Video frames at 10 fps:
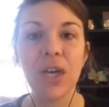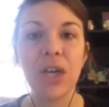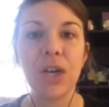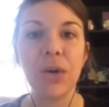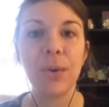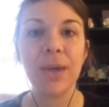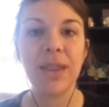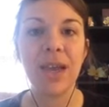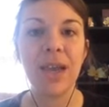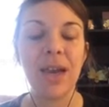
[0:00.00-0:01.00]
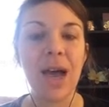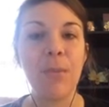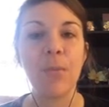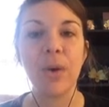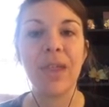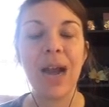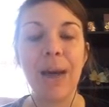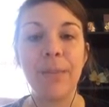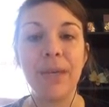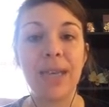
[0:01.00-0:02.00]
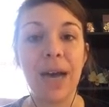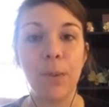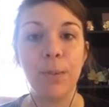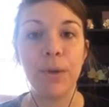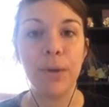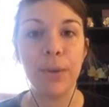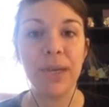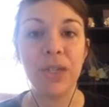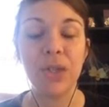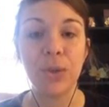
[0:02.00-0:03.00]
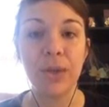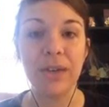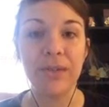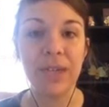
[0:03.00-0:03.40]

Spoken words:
then I'm more than happy to help you intuitively